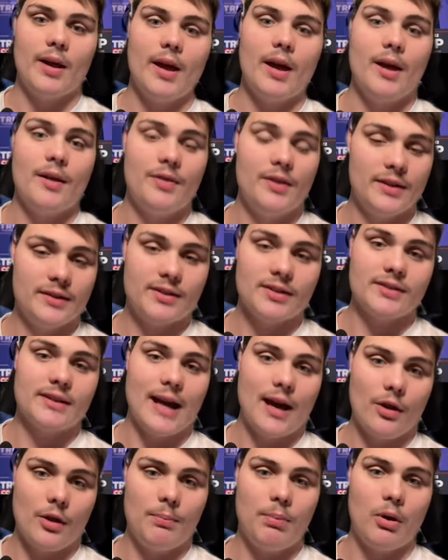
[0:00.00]
This is now
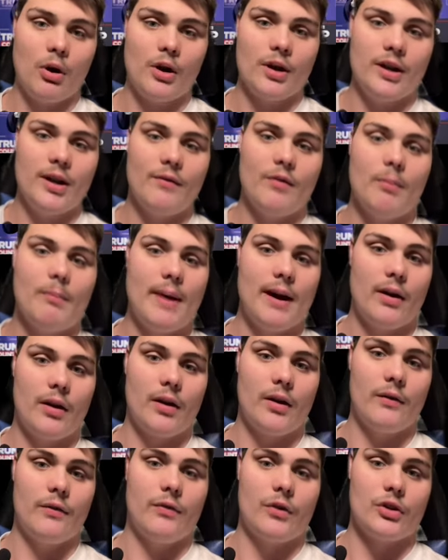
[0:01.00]
the party of
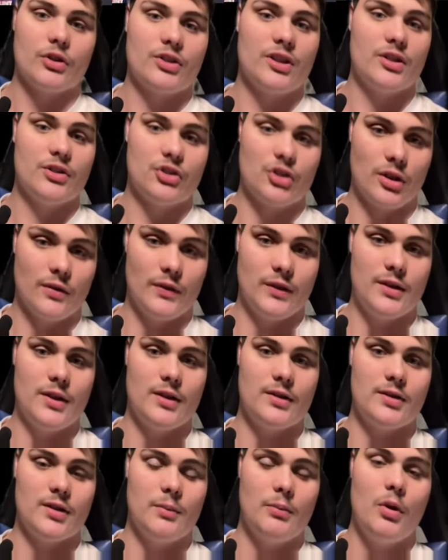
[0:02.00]
America First
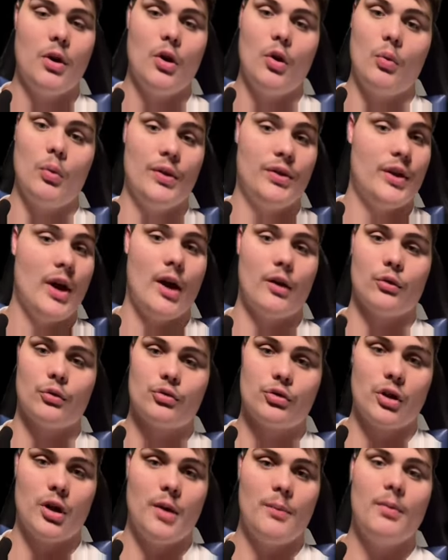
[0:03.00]
conservatism, with Donald
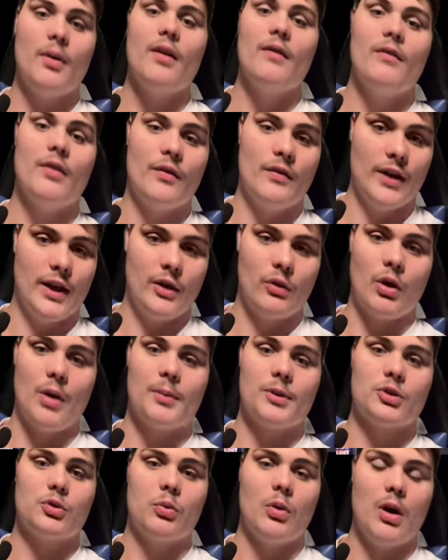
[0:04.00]
Trump, Vivek
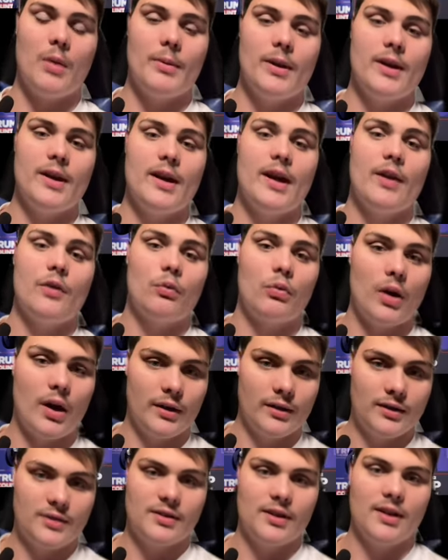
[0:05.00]
Ramaswamy, and Ron
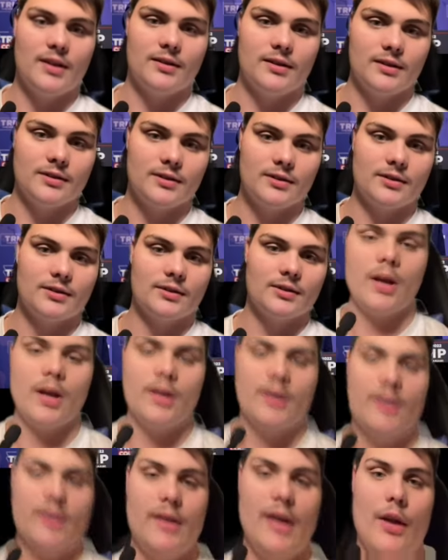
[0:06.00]
DeSantis.
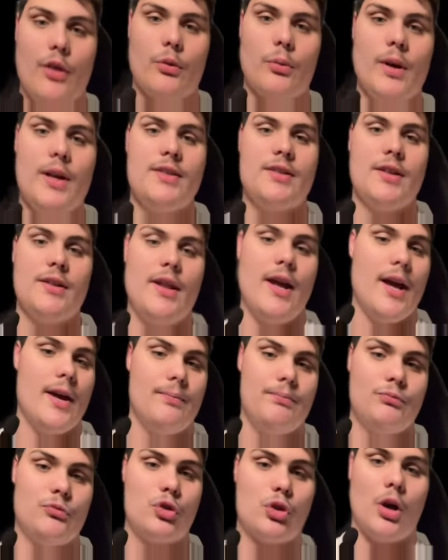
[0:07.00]
Now, the reason
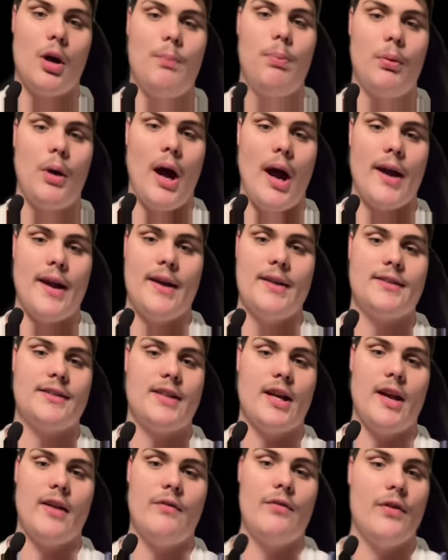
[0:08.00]
that Trump got it
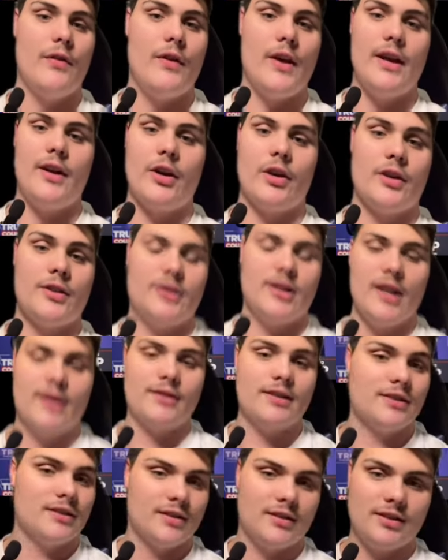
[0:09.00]
instead of Vivek or
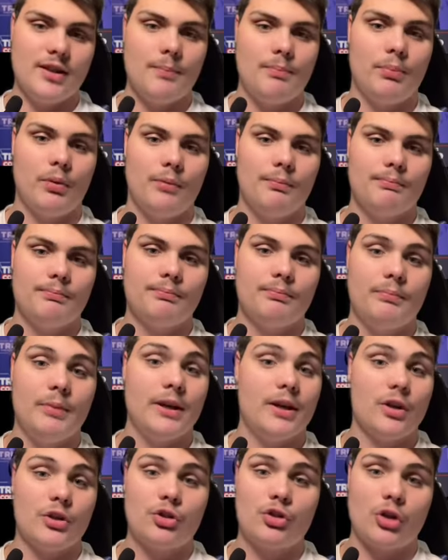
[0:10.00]
DeSantis is simple.
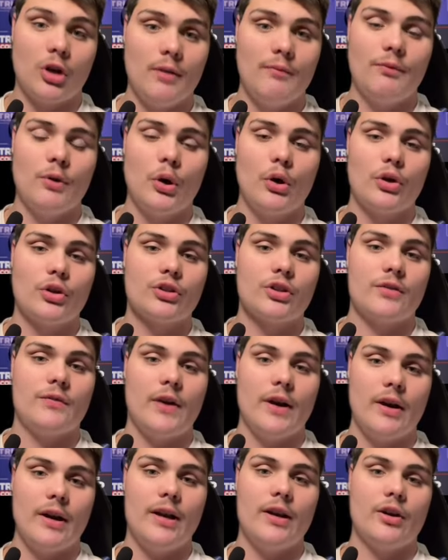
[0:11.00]
Because Trump voters are
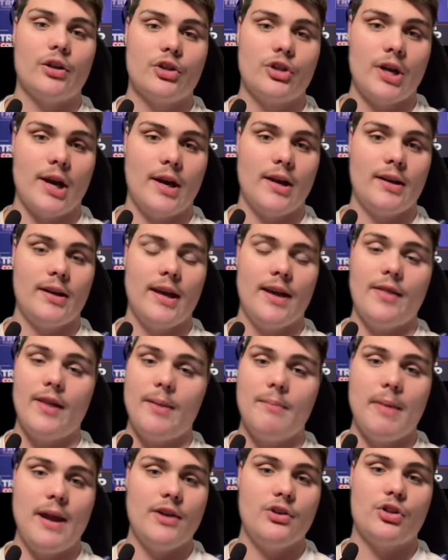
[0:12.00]
very energetic, and they
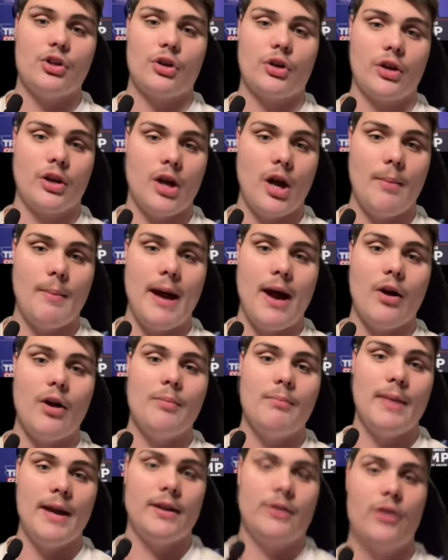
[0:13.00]
made sure to come out and
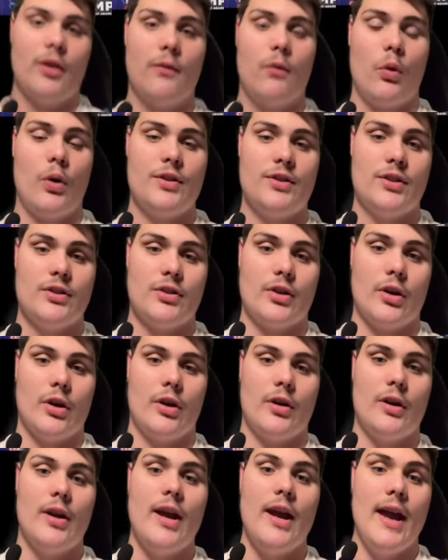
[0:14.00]
make their voices
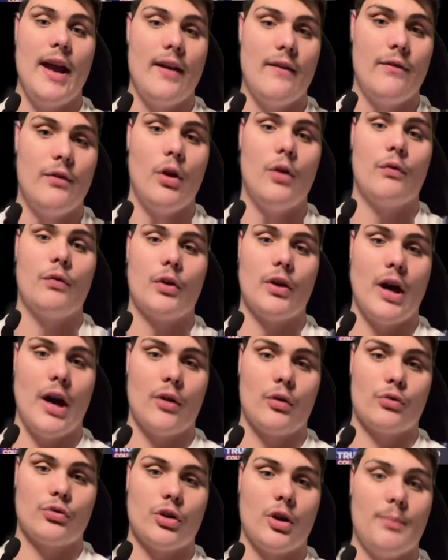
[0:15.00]
heard and vote for
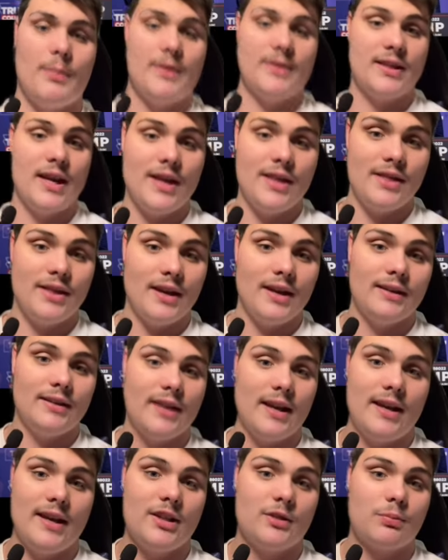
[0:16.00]
Donald Trump, as they think
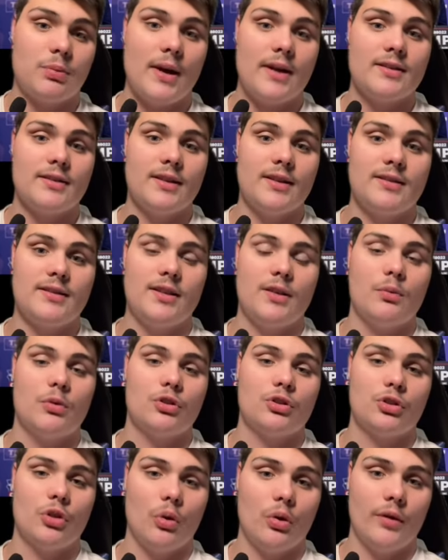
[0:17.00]
that his presidency was
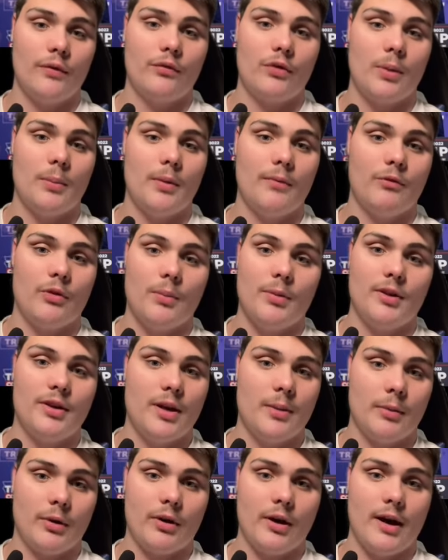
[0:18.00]
stolen from him from the
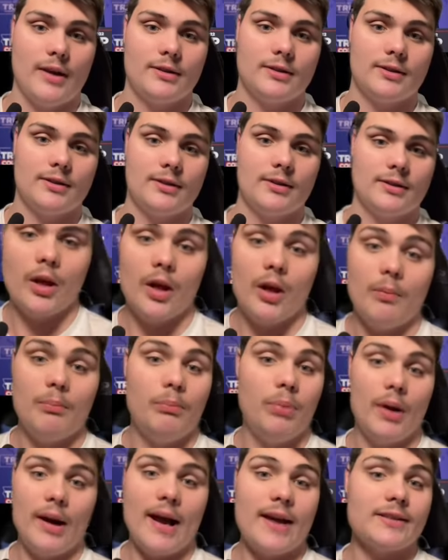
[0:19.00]
Democrats.
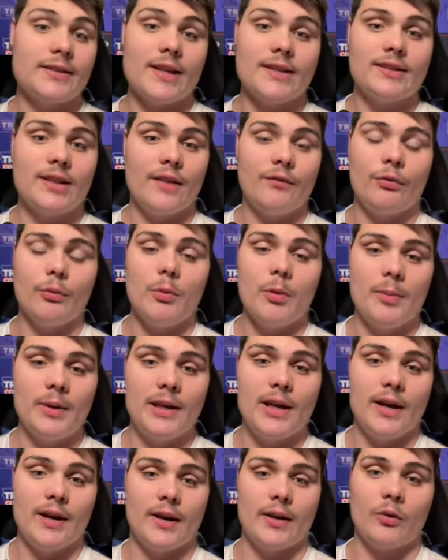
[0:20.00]
But as I said from the
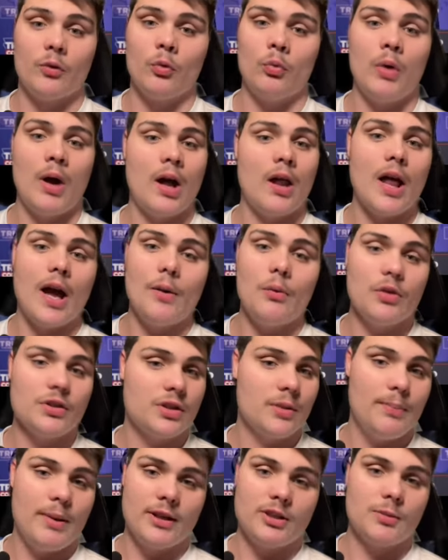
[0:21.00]
beginning, while I was a
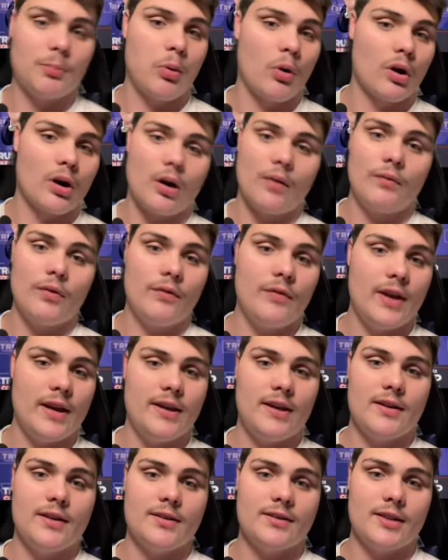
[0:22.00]
big supporter of Vivek
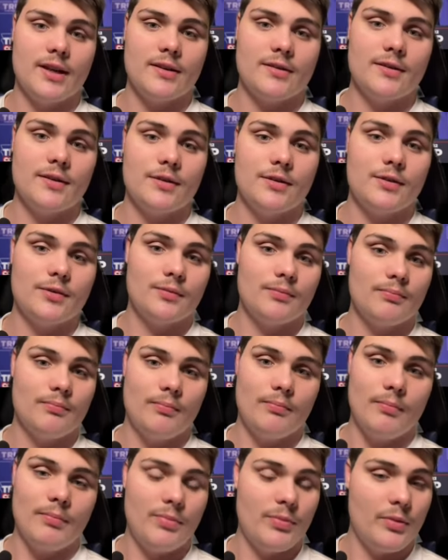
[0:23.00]
and DeSantis,
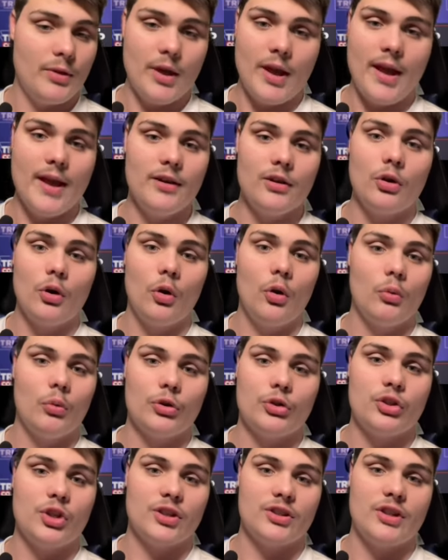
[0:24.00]
the end goal was
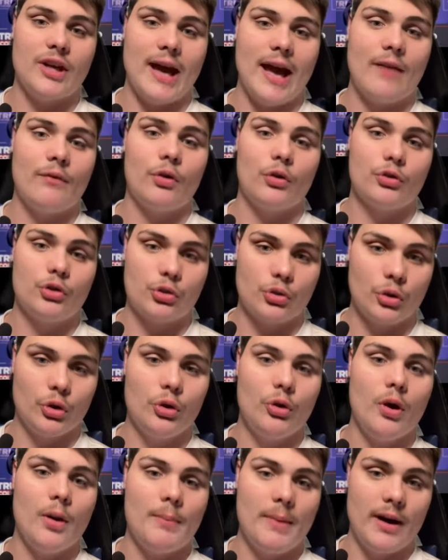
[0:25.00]
just to have a
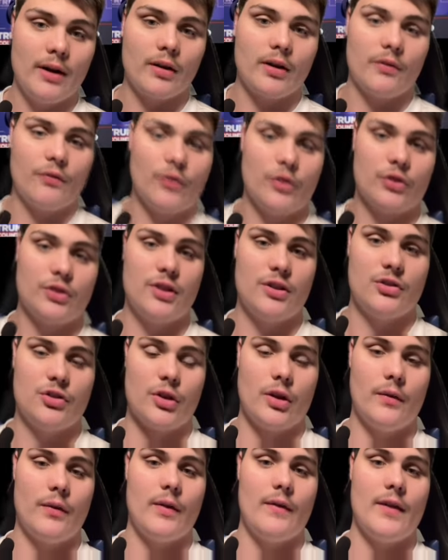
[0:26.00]
true America First
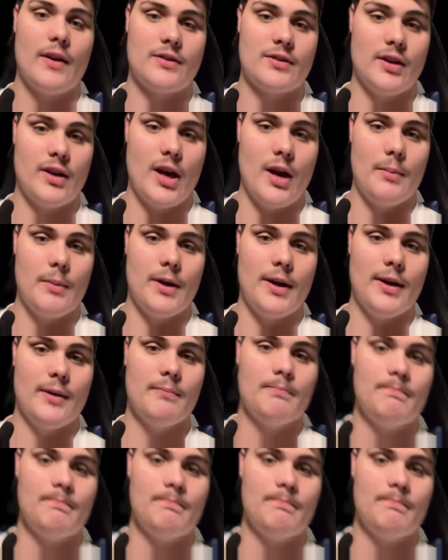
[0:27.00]
conservative as the nominee.